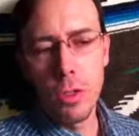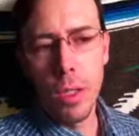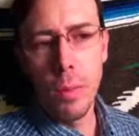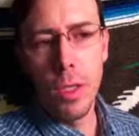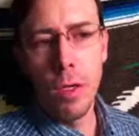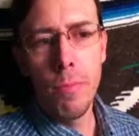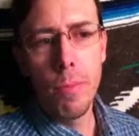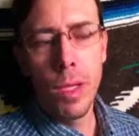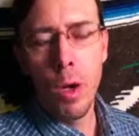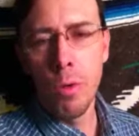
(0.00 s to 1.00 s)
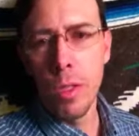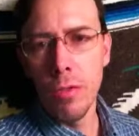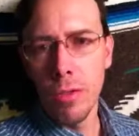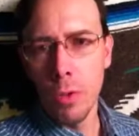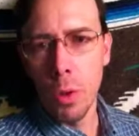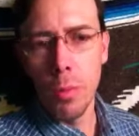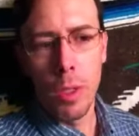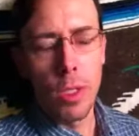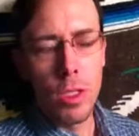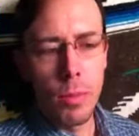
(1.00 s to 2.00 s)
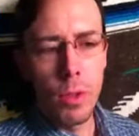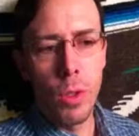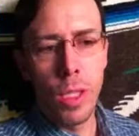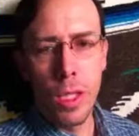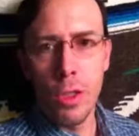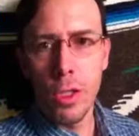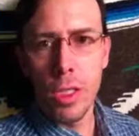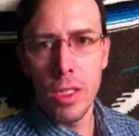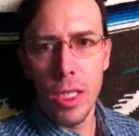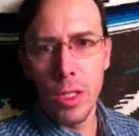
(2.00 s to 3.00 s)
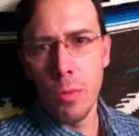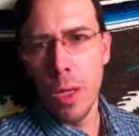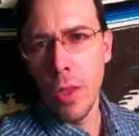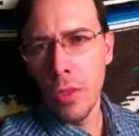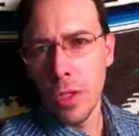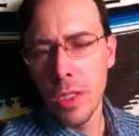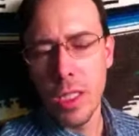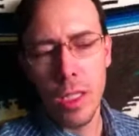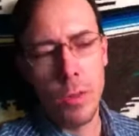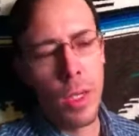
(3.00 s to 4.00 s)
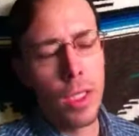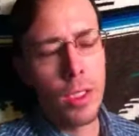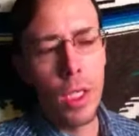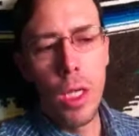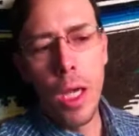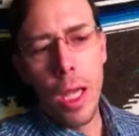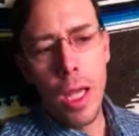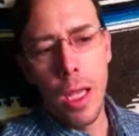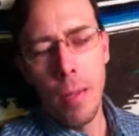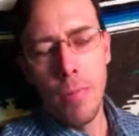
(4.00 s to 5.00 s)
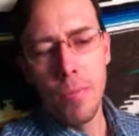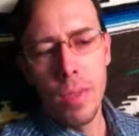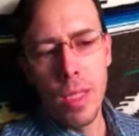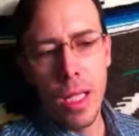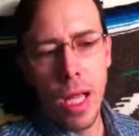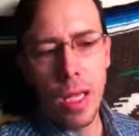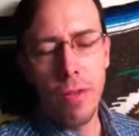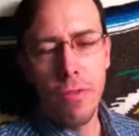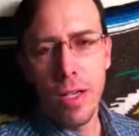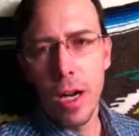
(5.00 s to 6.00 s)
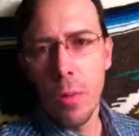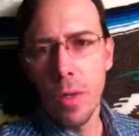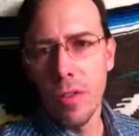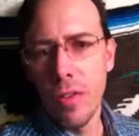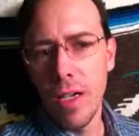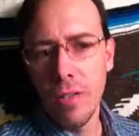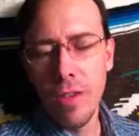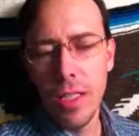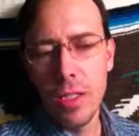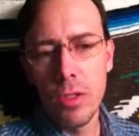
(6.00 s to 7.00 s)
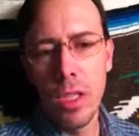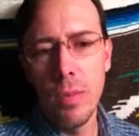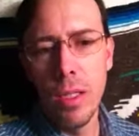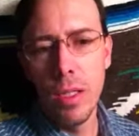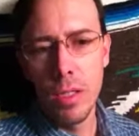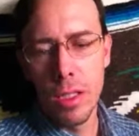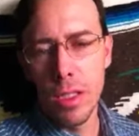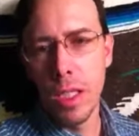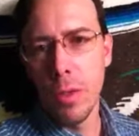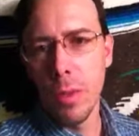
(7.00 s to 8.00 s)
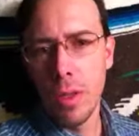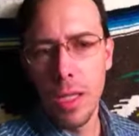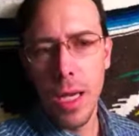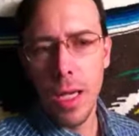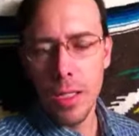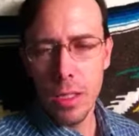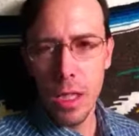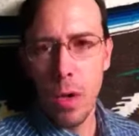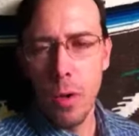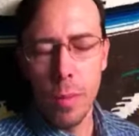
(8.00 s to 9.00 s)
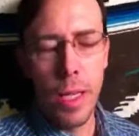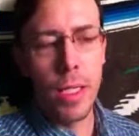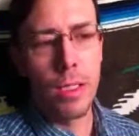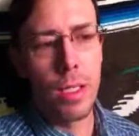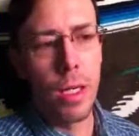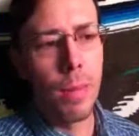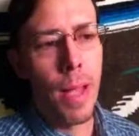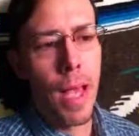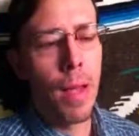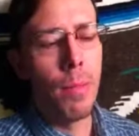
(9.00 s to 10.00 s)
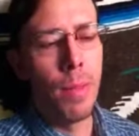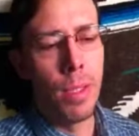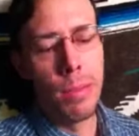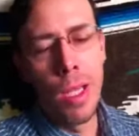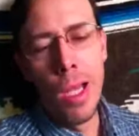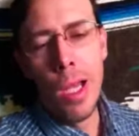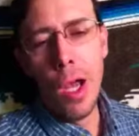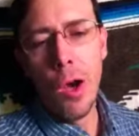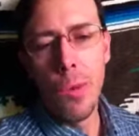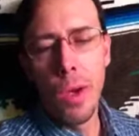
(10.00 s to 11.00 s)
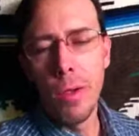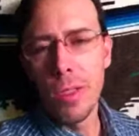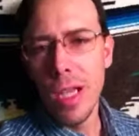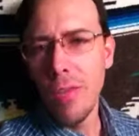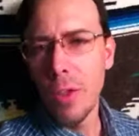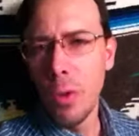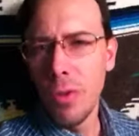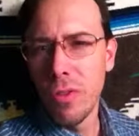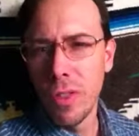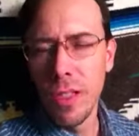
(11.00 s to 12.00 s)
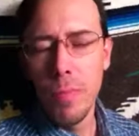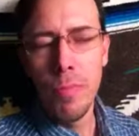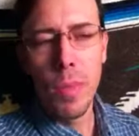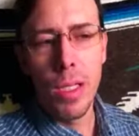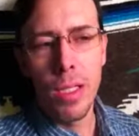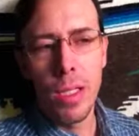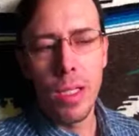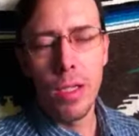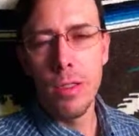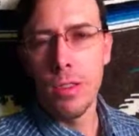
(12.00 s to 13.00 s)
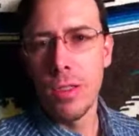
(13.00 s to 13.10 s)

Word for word: the treadmill, but only for short bursts. I'm doing like 30 second run, 30 second rest. And now I got to figure out where to find a faster treadmill or just stick with that slower pace that I'm at. But oh well, it was kind of a cool feeling, but it also